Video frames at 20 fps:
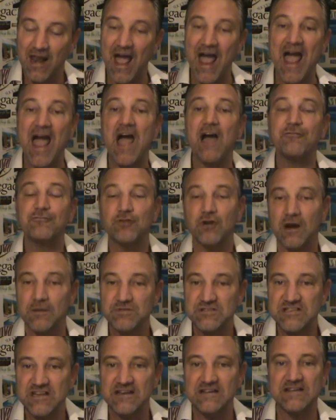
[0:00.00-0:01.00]
after I'm
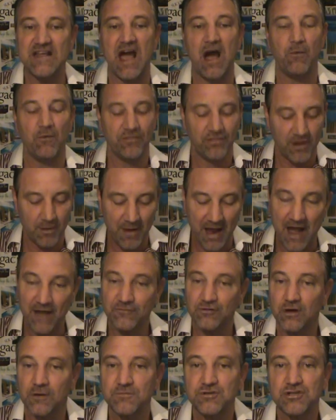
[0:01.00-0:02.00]
sitting down with them,
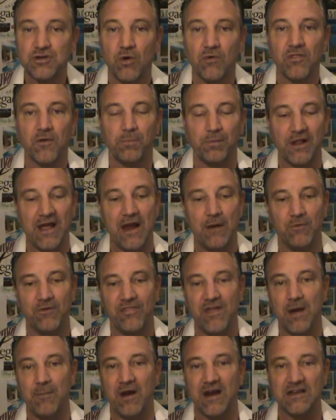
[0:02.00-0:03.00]
after I'm showing the plan with
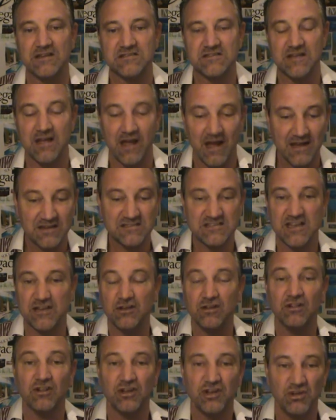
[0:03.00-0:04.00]
them. I can
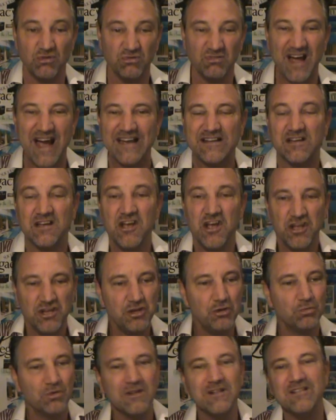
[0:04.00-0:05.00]
say, look, you
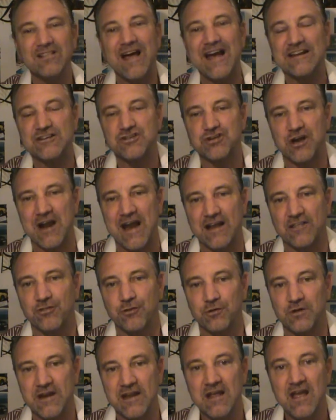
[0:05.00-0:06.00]
really liked track
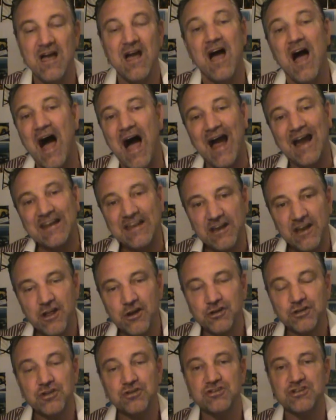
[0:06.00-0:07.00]
3. I can
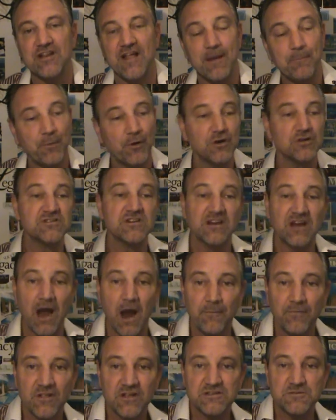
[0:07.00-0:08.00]
introduce you to that person.
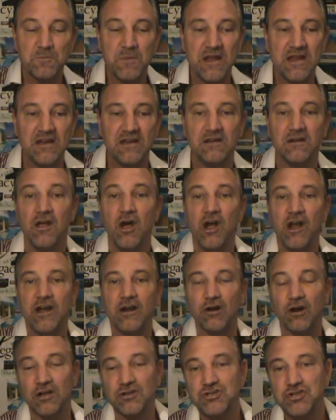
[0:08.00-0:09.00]
Come to this meeting
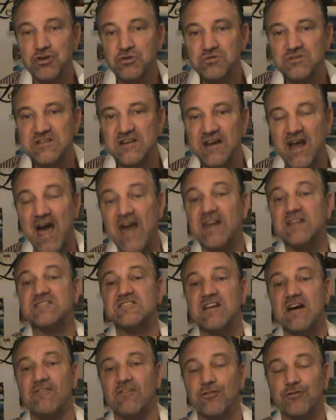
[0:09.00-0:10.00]
here on Tuesday night at
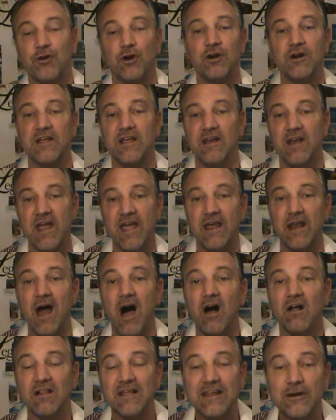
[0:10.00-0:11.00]
7:30, and
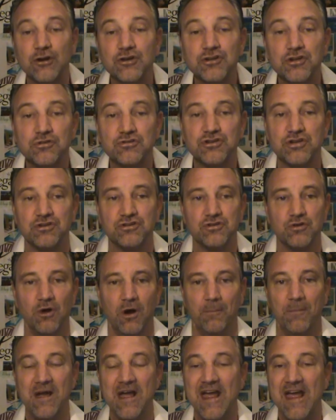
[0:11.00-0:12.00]
I'll introduce you to
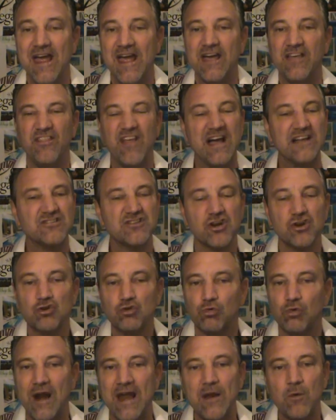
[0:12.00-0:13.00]
them. And that's a
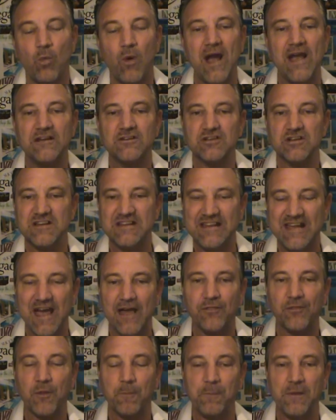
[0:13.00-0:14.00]
great way to
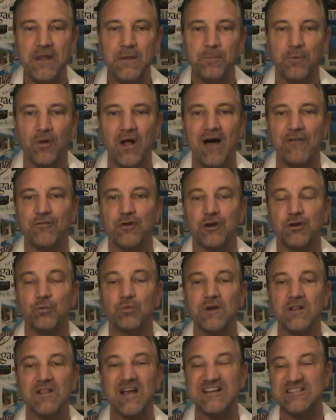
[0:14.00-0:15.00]
get the people out there to
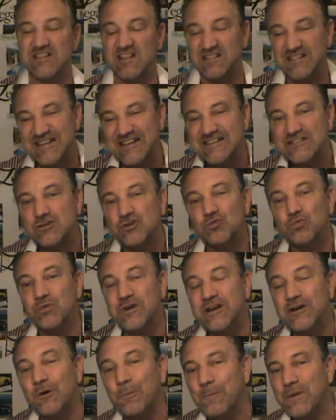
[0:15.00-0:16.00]
realize that these are
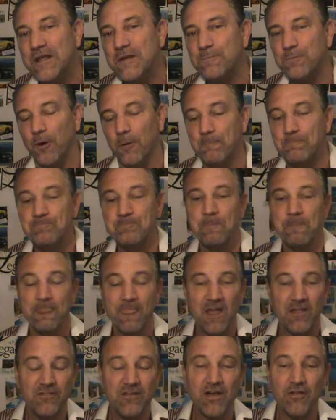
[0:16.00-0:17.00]
real people.
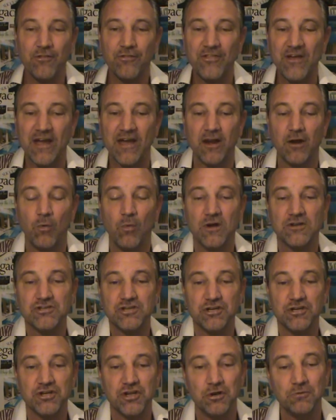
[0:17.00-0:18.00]
The other thing I don't want
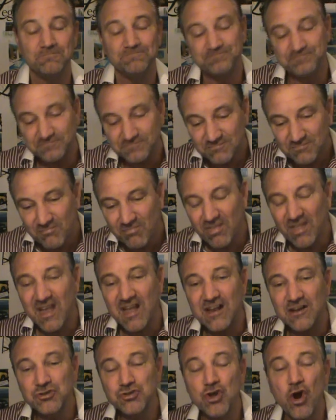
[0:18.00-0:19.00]
you to do,
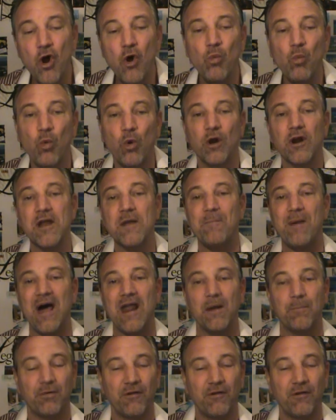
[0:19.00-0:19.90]
don't worry about a